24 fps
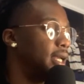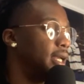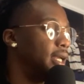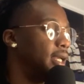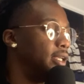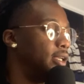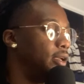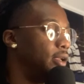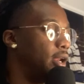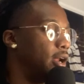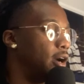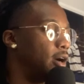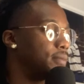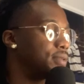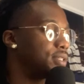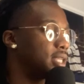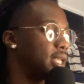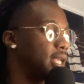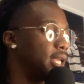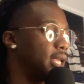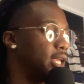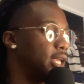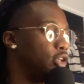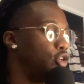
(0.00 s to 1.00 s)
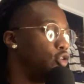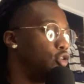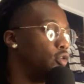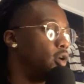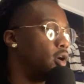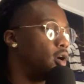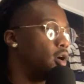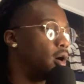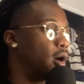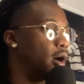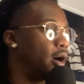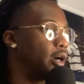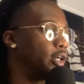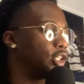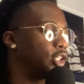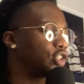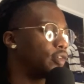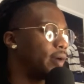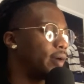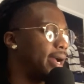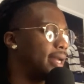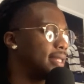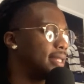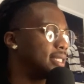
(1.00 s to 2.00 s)
you know what I'm saying, you are
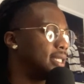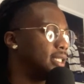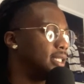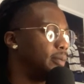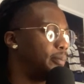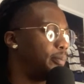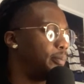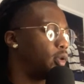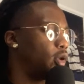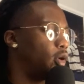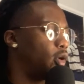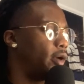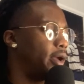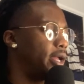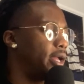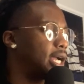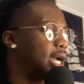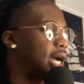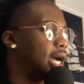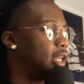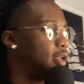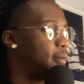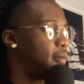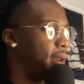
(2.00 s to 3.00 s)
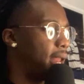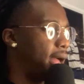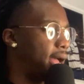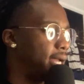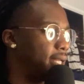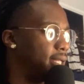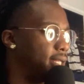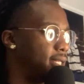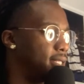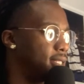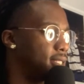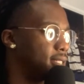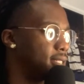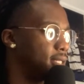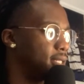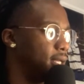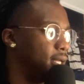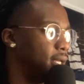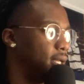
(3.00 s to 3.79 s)
trying to deploy colorblindness